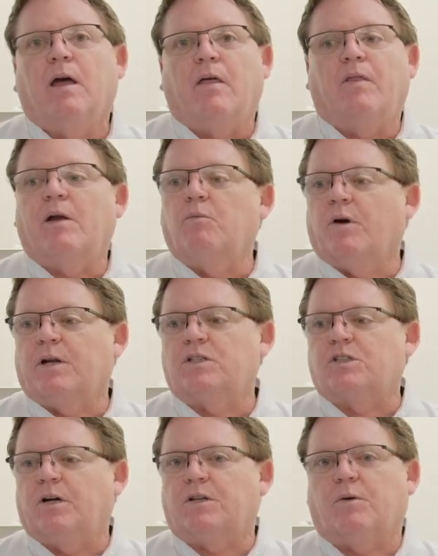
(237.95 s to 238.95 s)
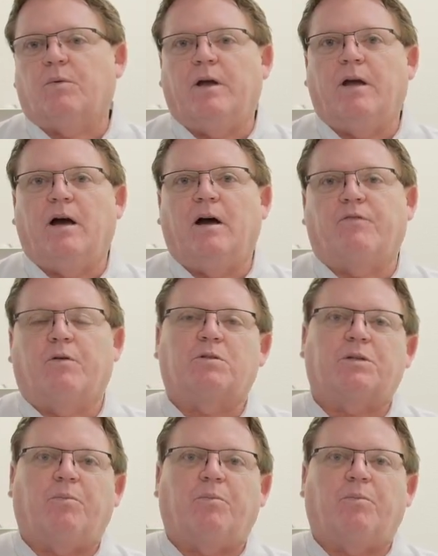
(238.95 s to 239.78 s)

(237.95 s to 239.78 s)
Then we're going to start the refurbishing